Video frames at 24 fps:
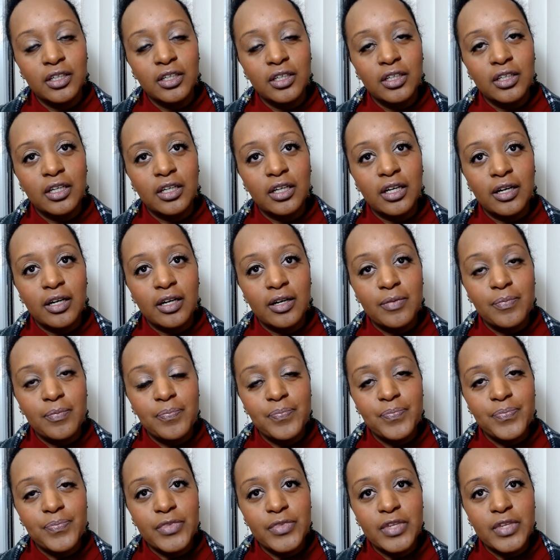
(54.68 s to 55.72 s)

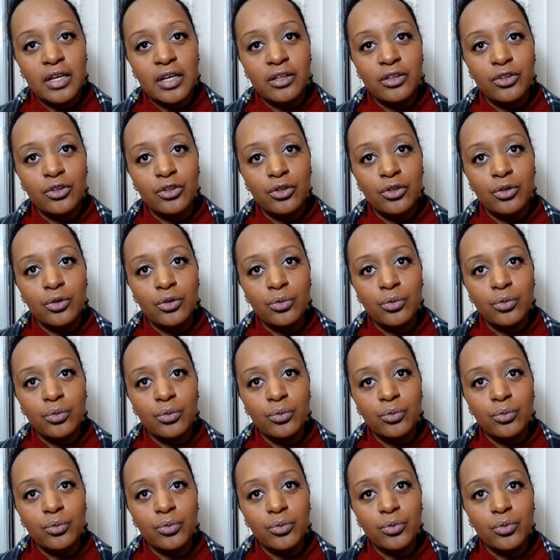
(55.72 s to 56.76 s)
and
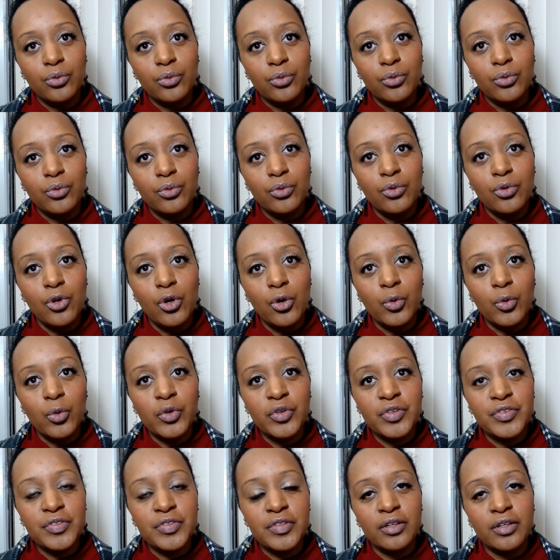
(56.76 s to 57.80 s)
you
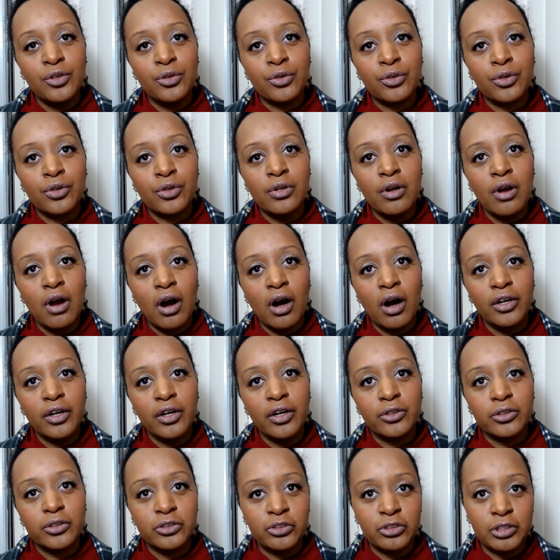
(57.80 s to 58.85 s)
notice that you're not
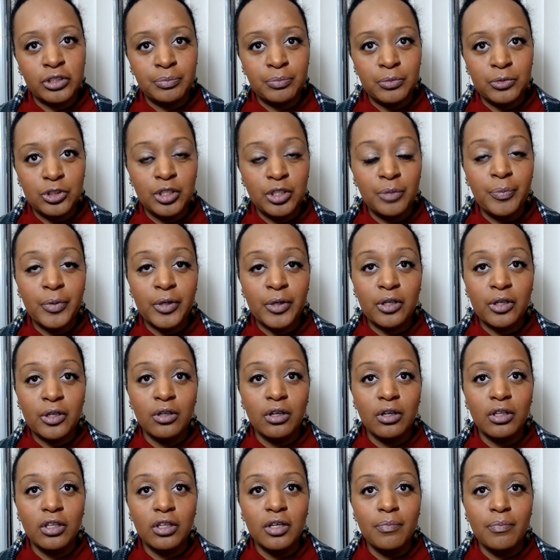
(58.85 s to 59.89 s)
your
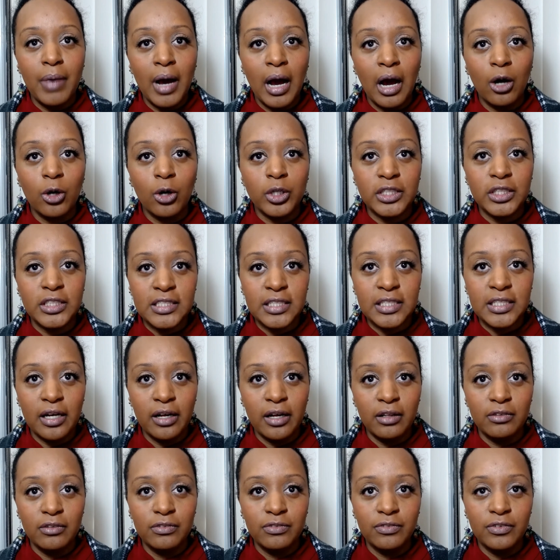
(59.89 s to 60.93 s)
typical empowered
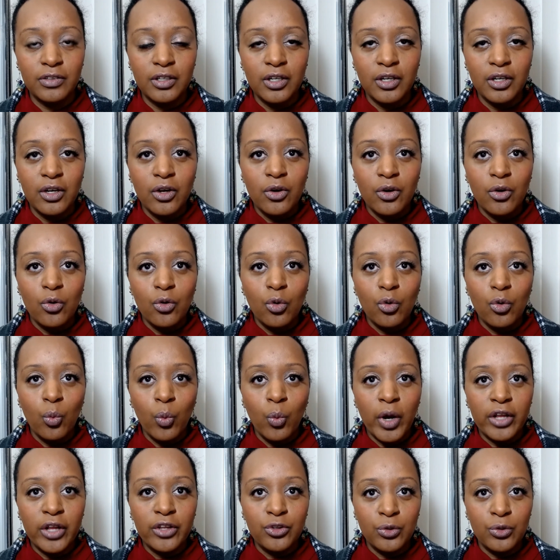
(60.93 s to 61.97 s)
self
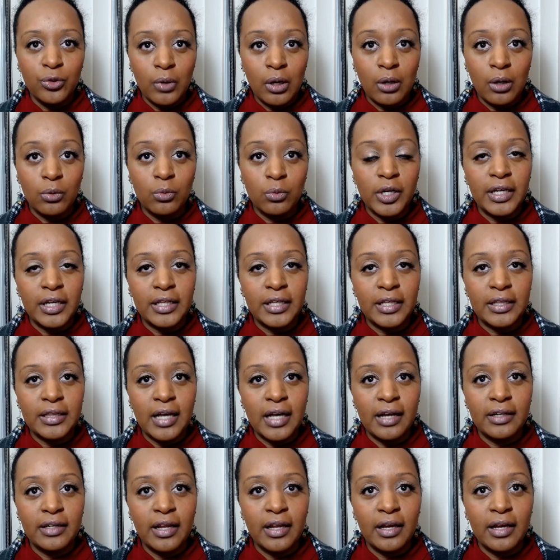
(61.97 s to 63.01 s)
when you are running
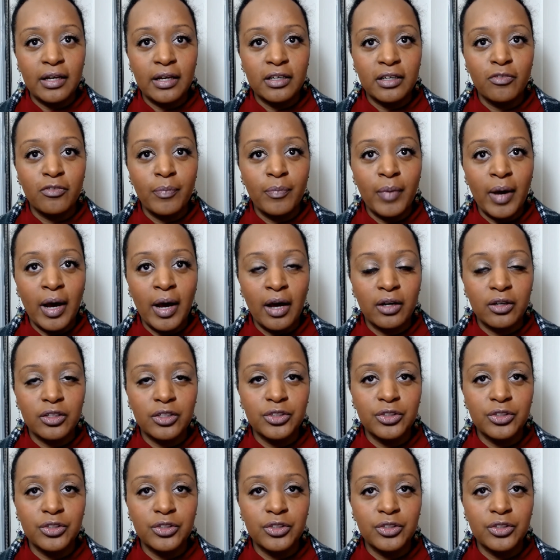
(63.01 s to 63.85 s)
that negative pattern. You're